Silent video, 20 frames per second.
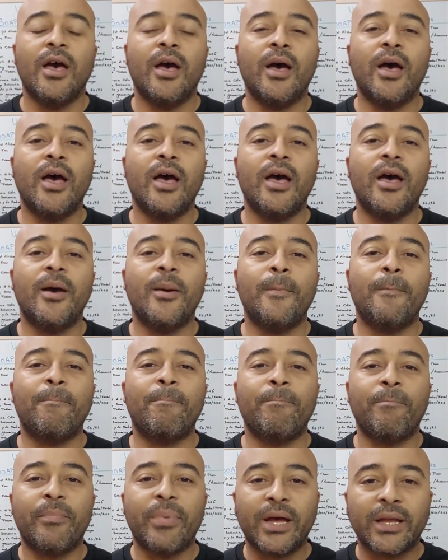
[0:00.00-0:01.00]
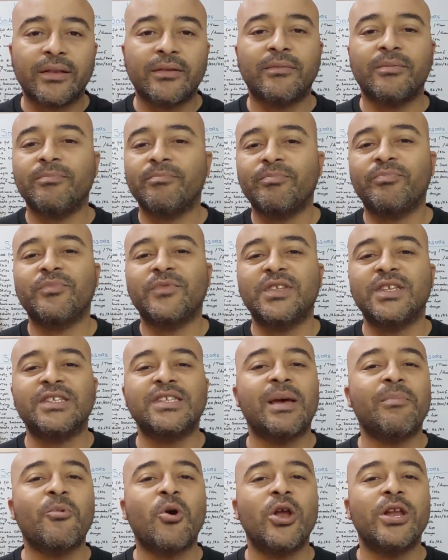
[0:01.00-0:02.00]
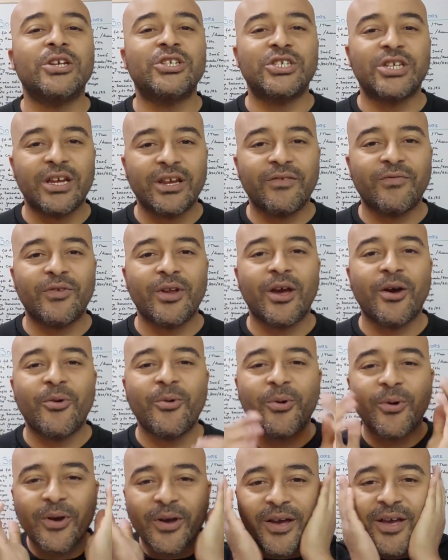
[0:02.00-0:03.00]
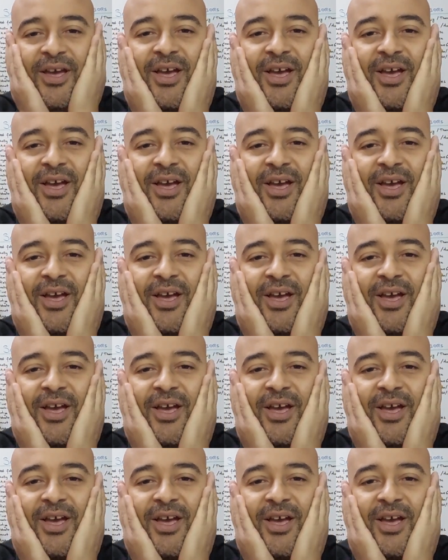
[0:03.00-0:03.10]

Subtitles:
But since I'm gonna shave now,